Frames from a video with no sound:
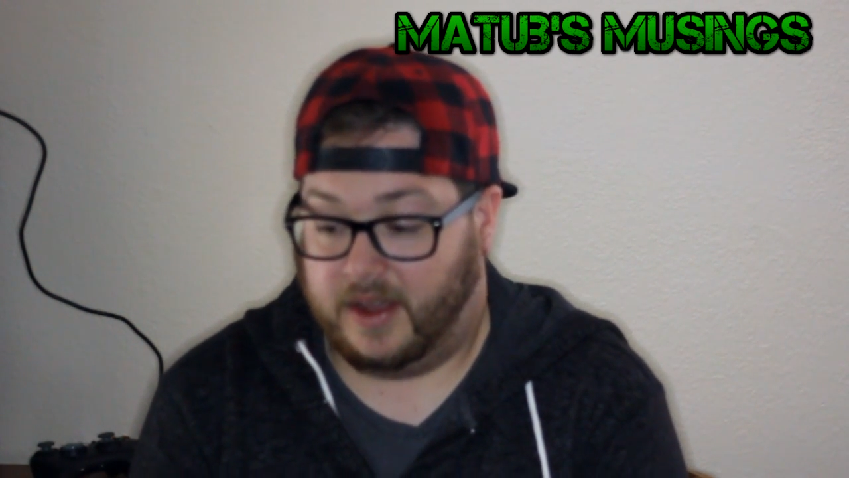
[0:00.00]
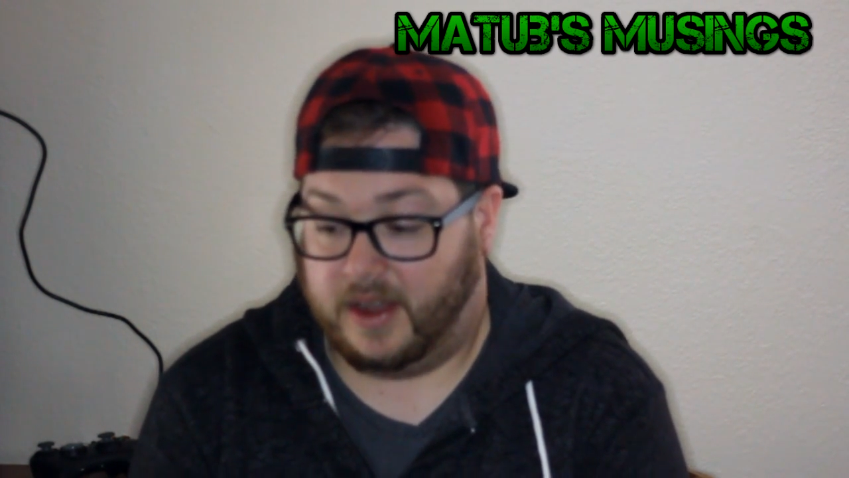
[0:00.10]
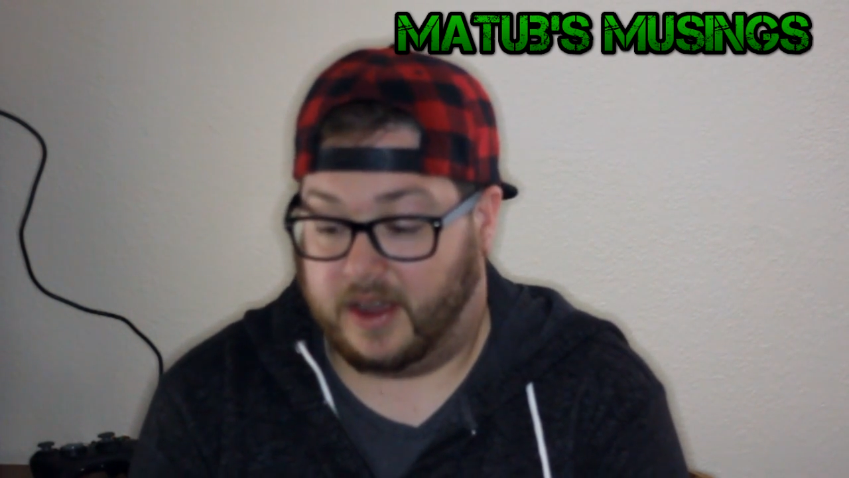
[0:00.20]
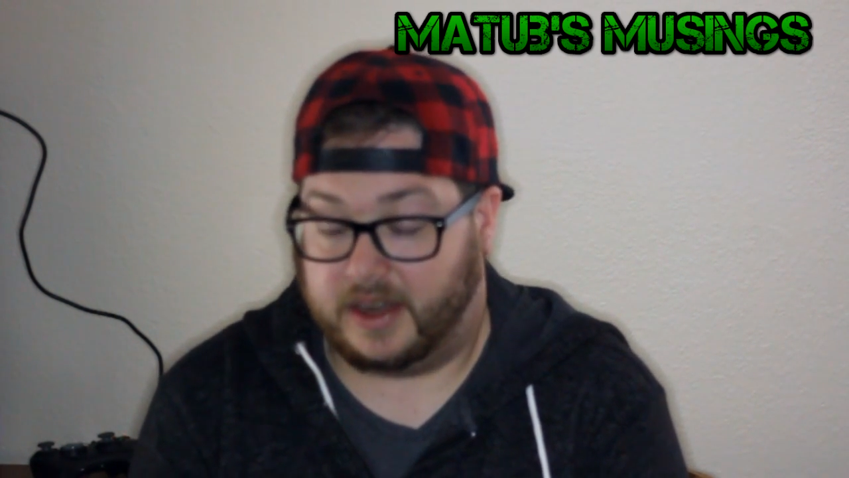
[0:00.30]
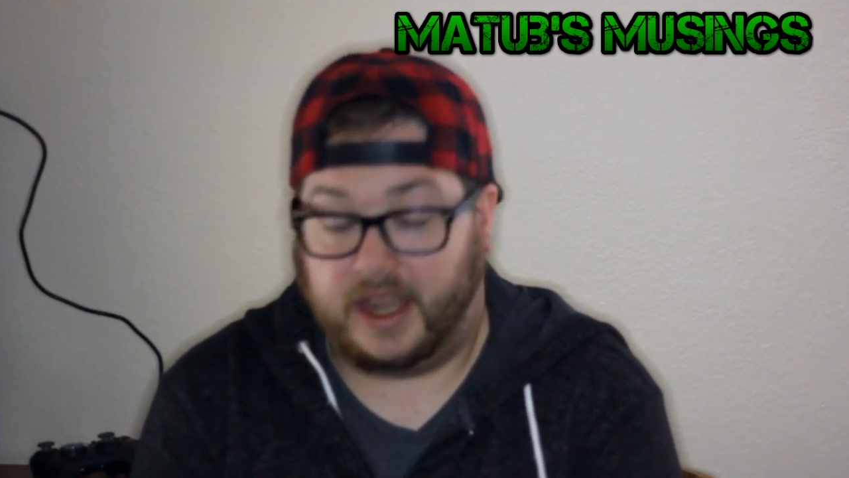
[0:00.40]

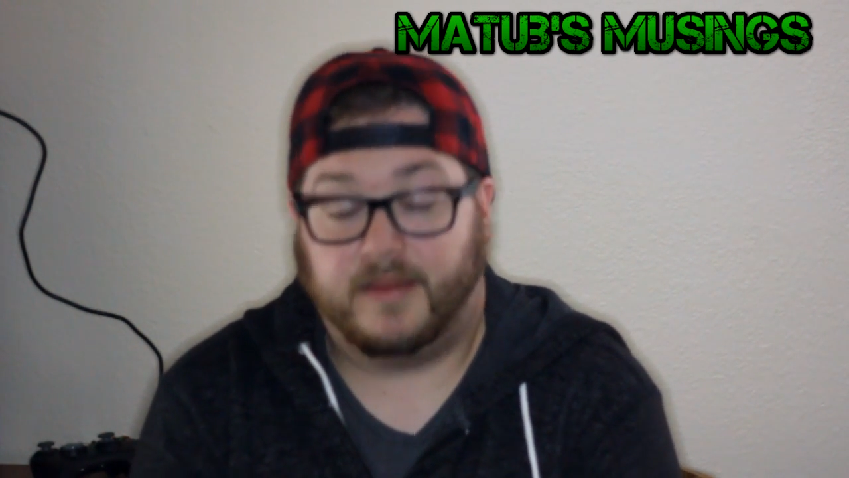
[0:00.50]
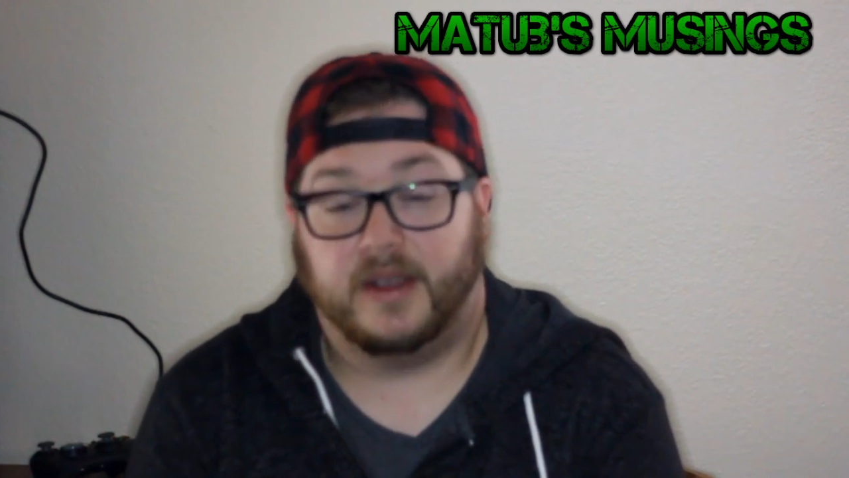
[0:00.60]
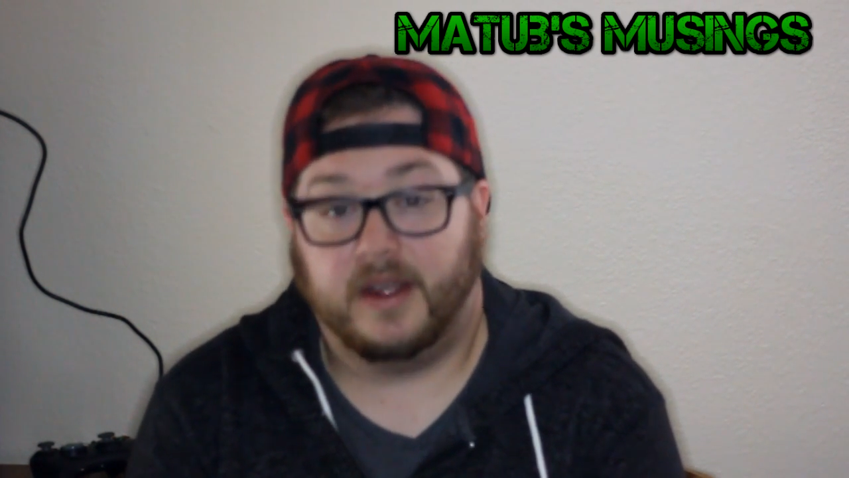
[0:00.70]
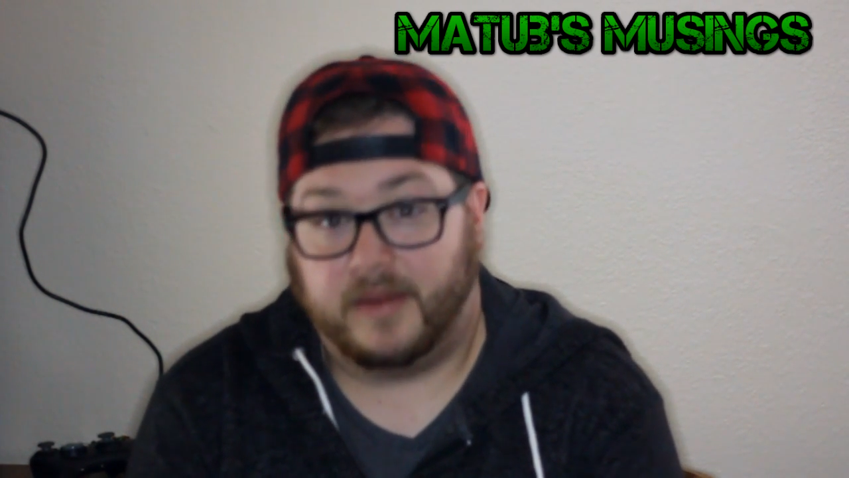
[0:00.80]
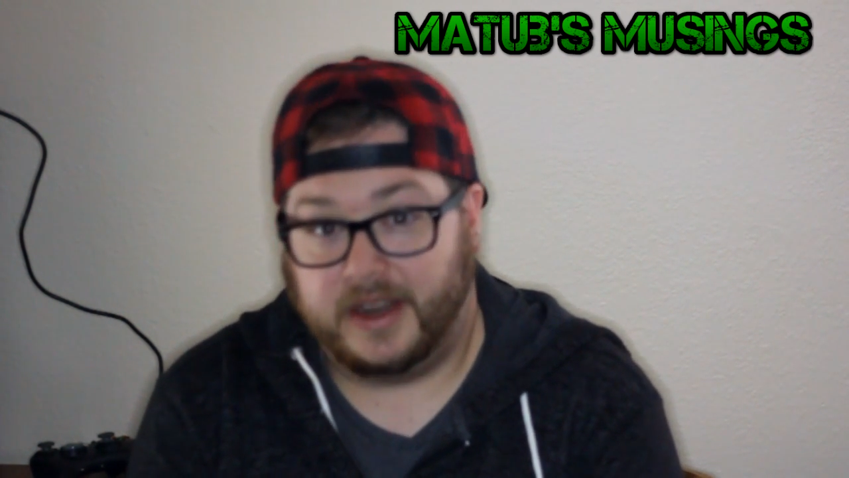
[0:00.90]
Uh, Ty
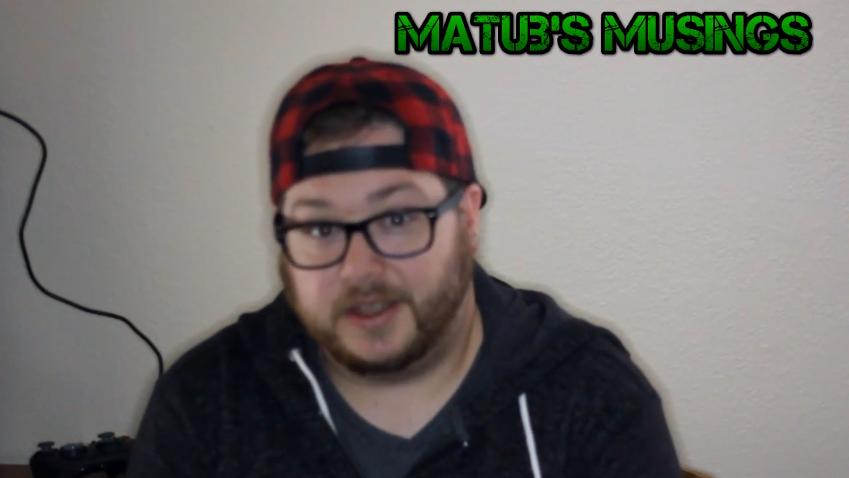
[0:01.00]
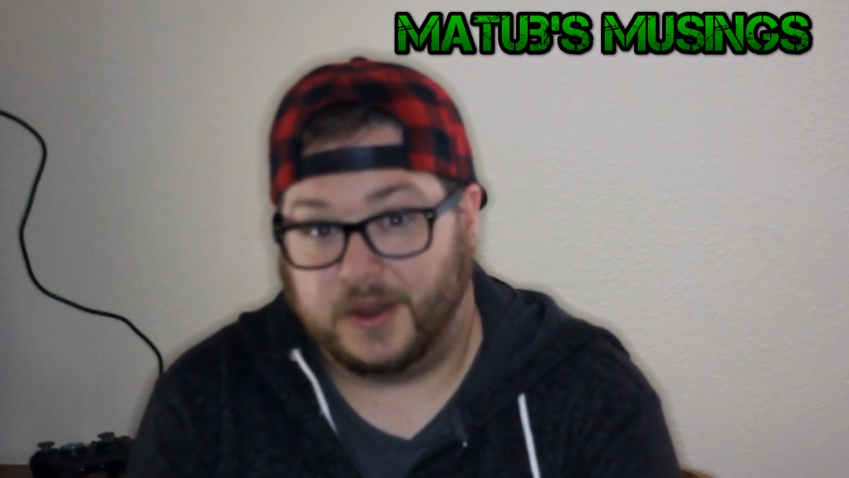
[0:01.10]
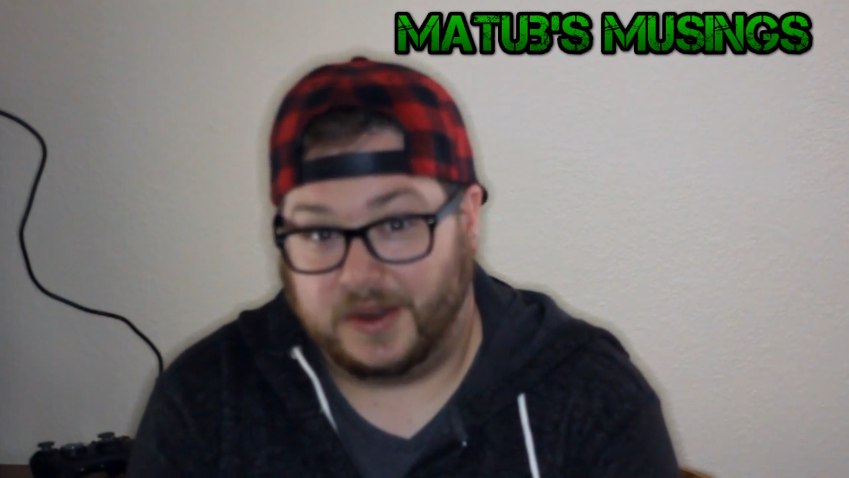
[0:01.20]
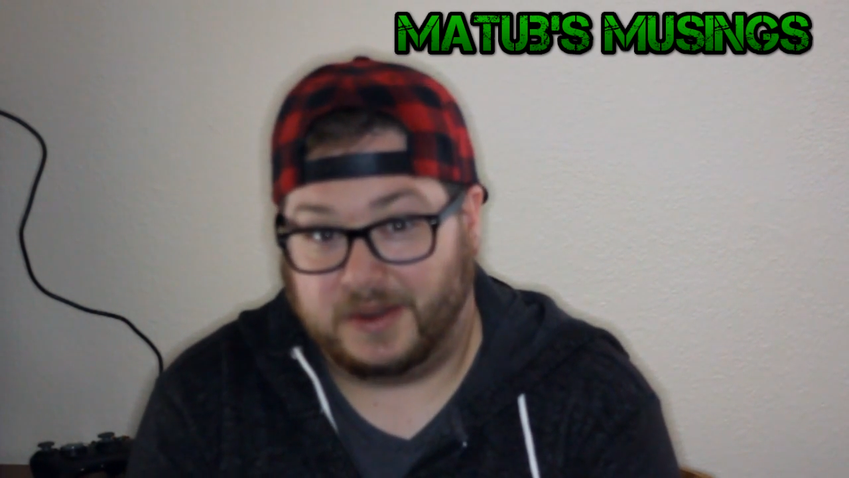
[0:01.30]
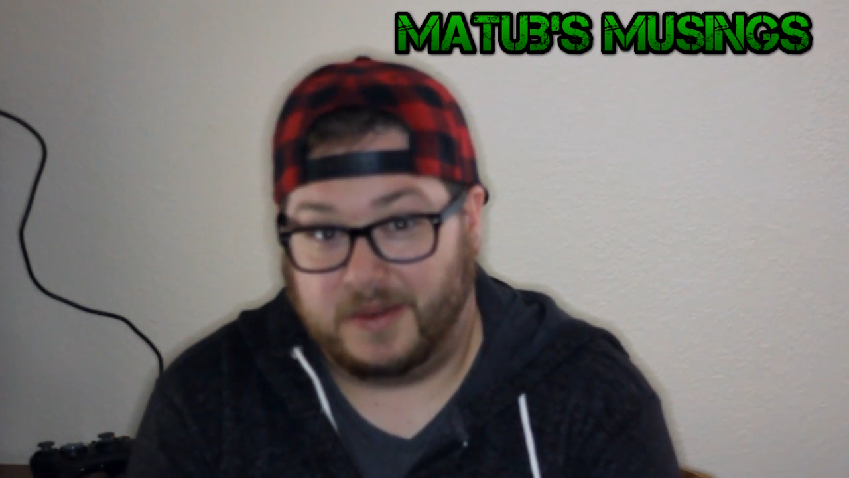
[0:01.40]
Montgomery is
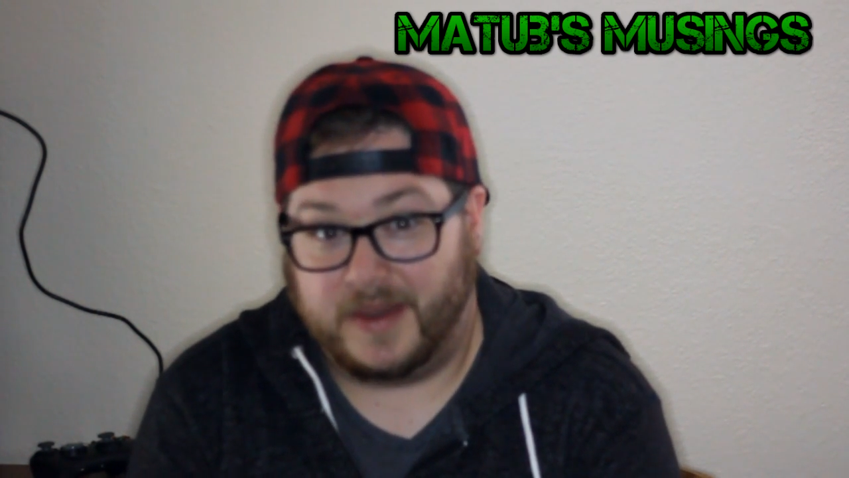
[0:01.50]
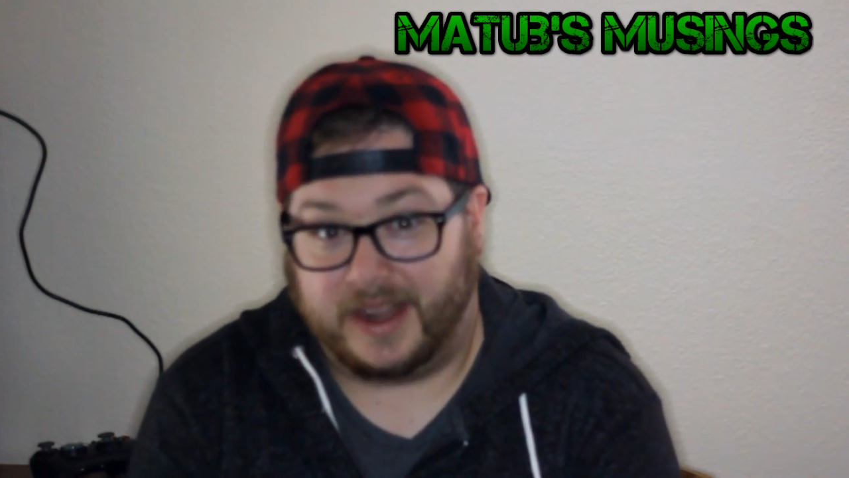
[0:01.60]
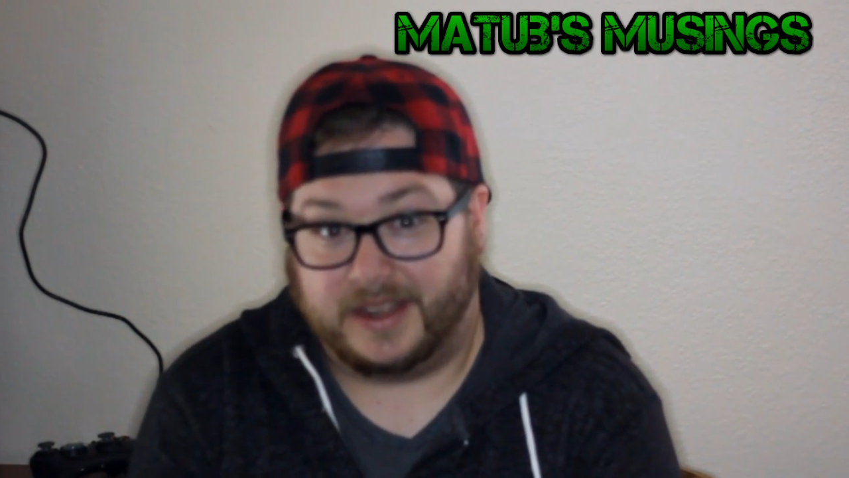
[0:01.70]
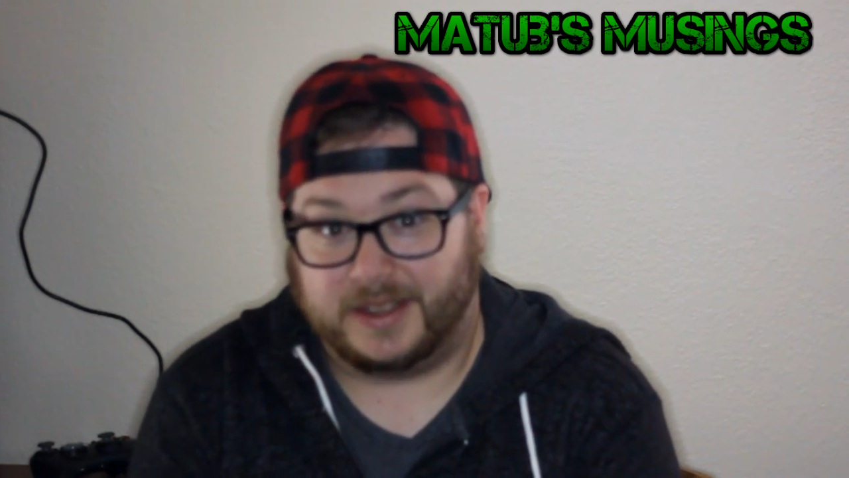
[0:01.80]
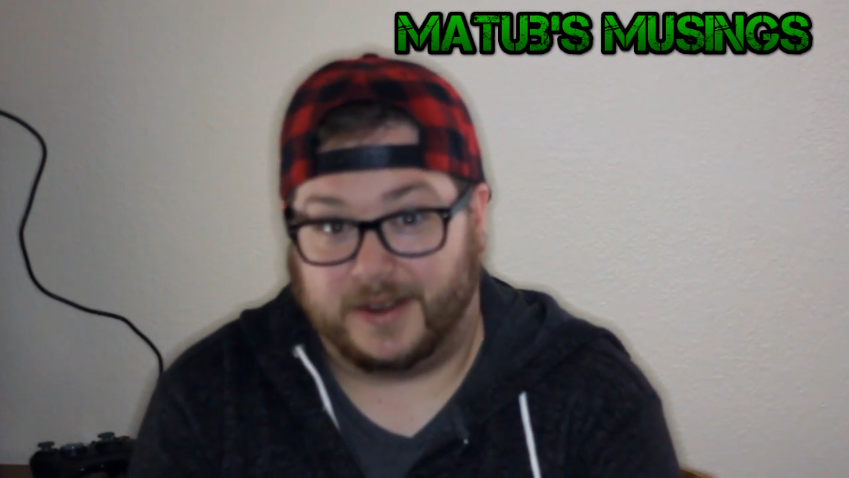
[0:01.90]
going to be
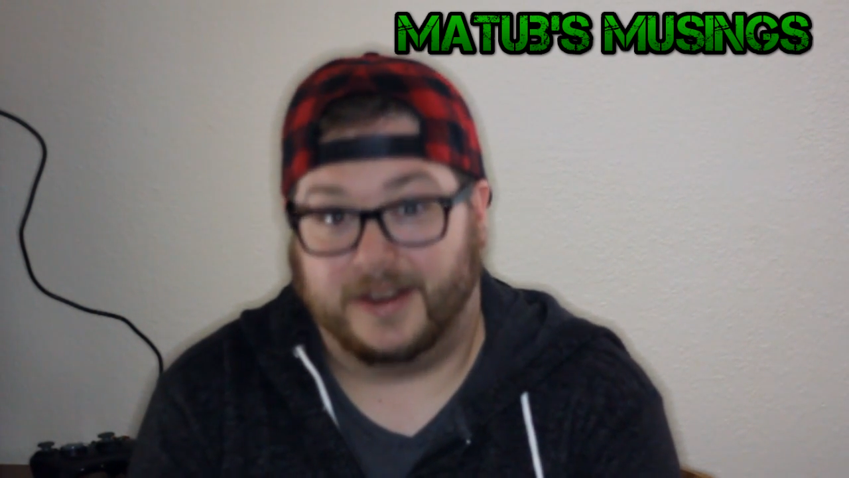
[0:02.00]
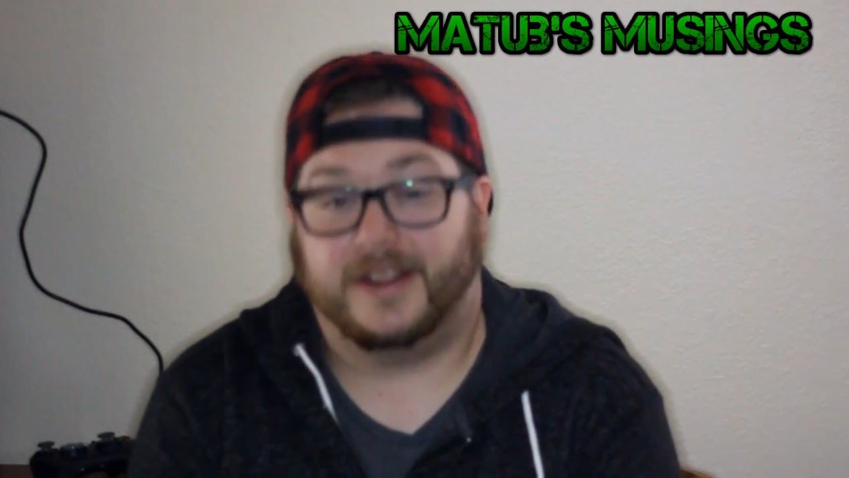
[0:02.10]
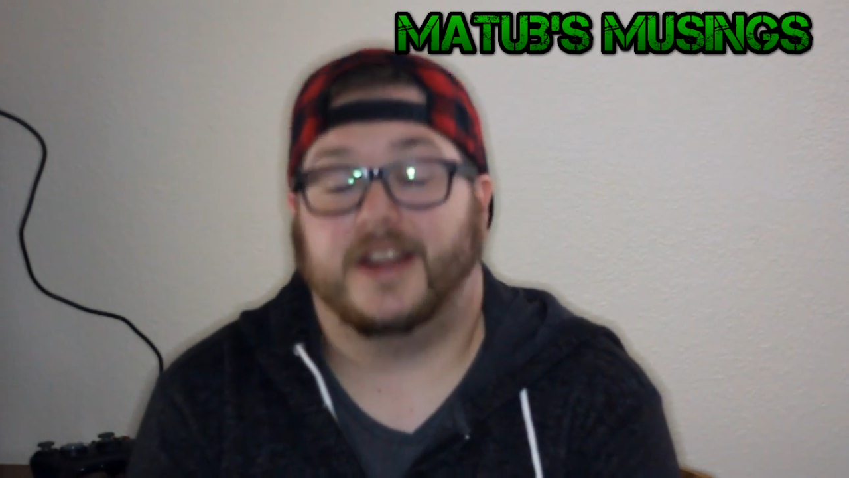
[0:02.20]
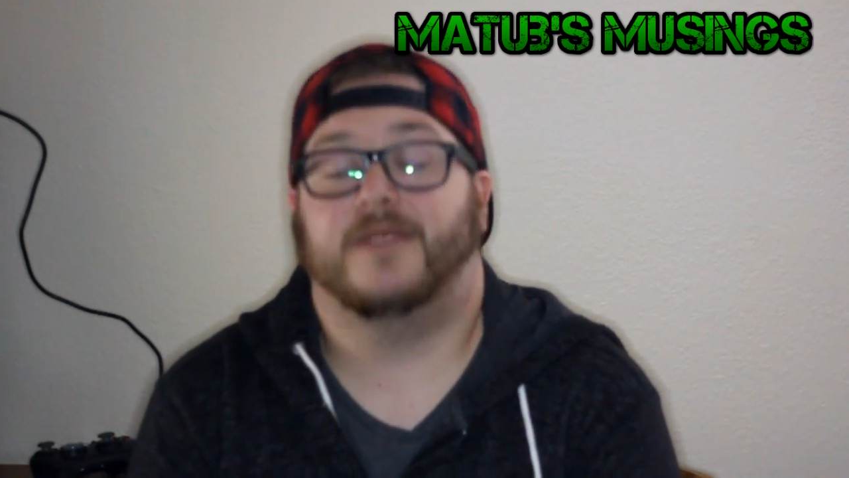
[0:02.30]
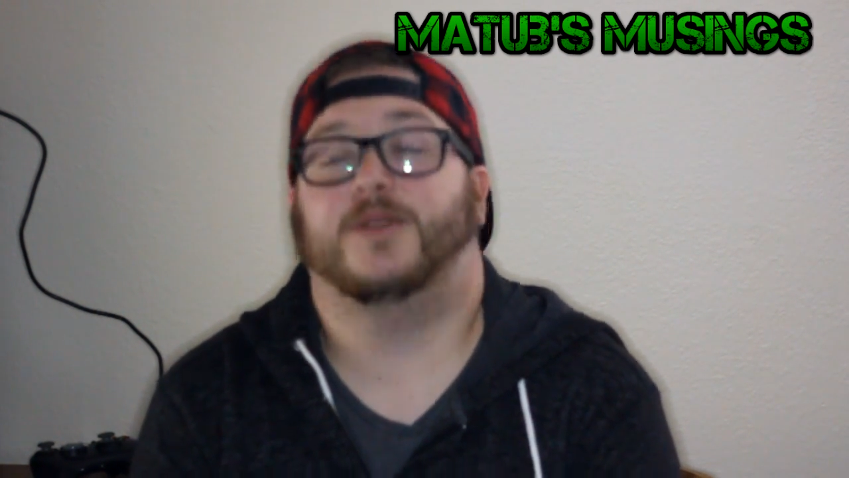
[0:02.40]
back in the starting lineup,